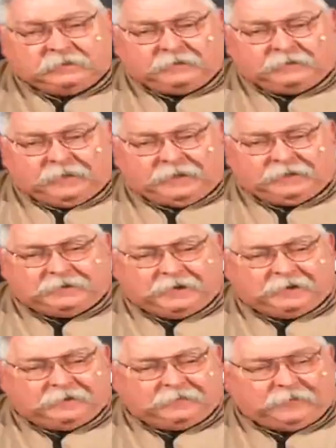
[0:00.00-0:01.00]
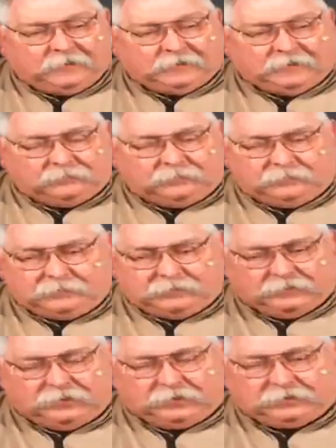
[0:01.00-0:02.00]
laying there, and you
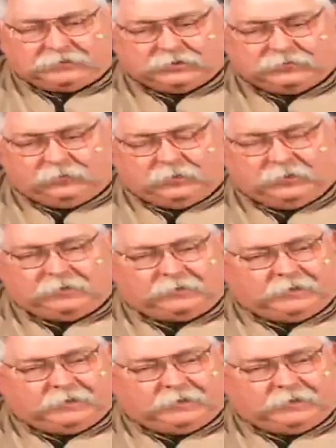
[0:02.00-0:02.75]
look at the quill